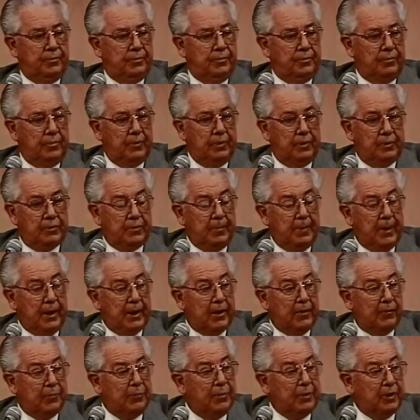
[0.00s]
is a matter
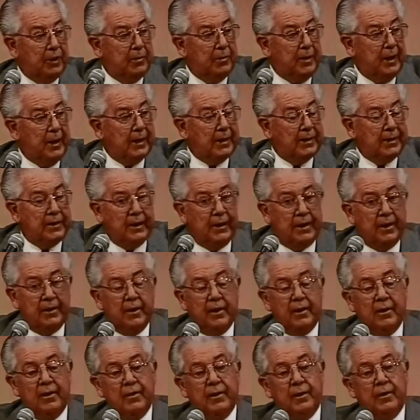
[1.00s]
of putting them out there.
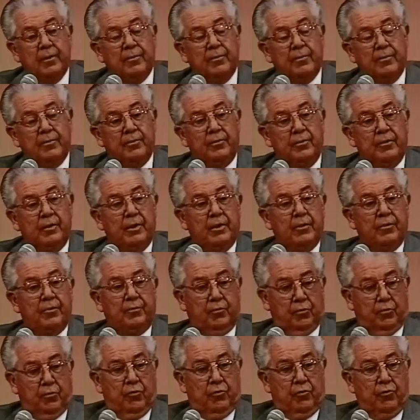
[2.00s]
They're, they're, they're
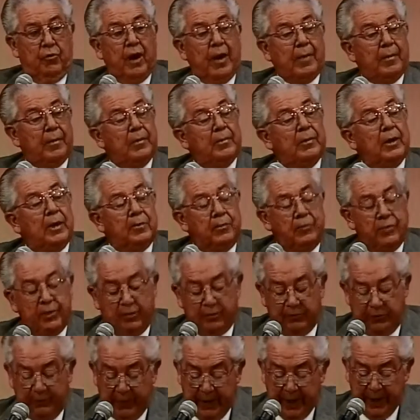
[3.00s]
grabbing them up real
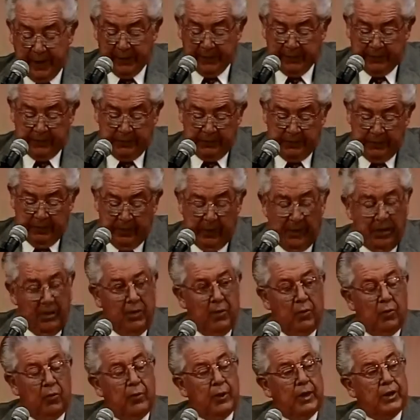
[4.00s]
fast,
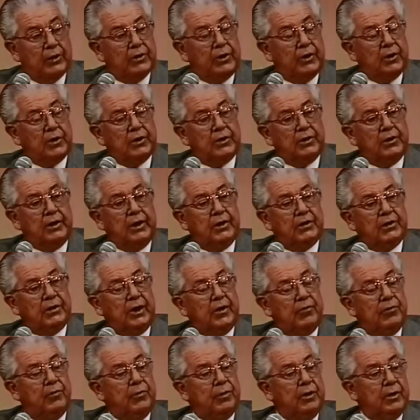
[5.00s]
whereas other states are
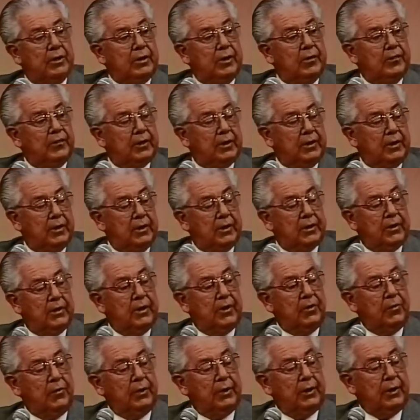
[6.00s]
having real difficulty,
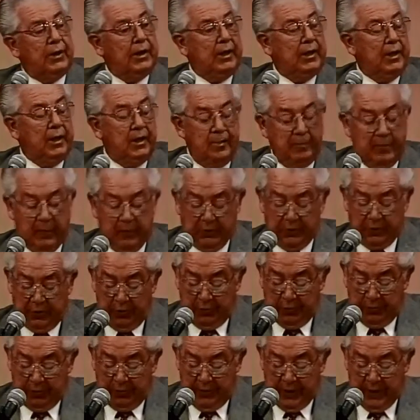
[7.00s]
and we're getting a much
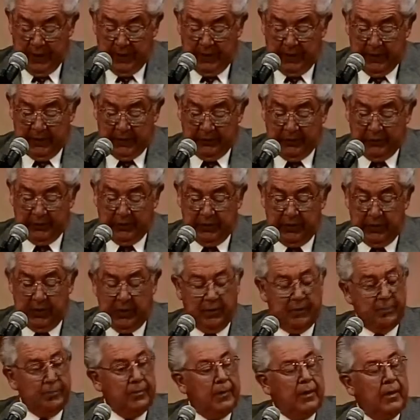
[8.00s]
lower rate as a result.
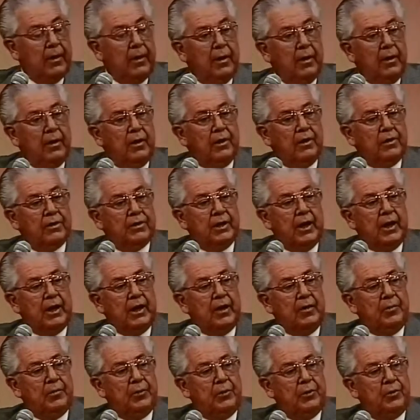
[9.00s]

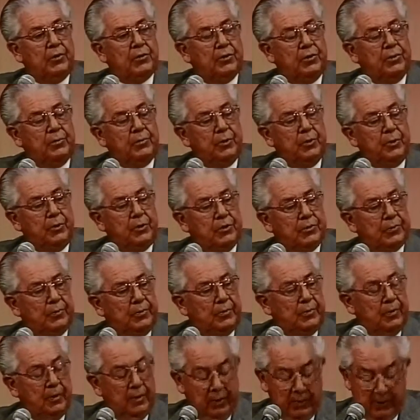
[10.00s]
Standard & Poor's and Moody's
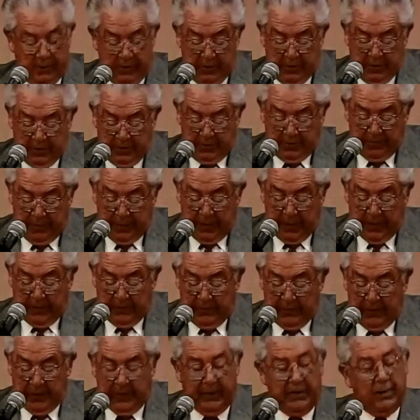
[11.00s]
bond
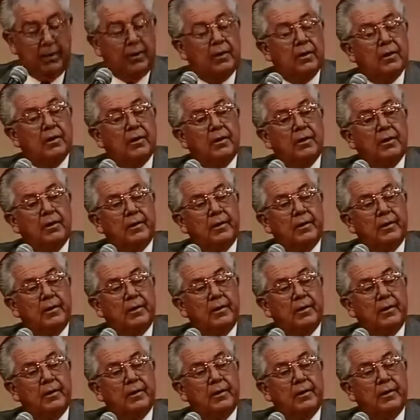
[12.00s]
rating uh,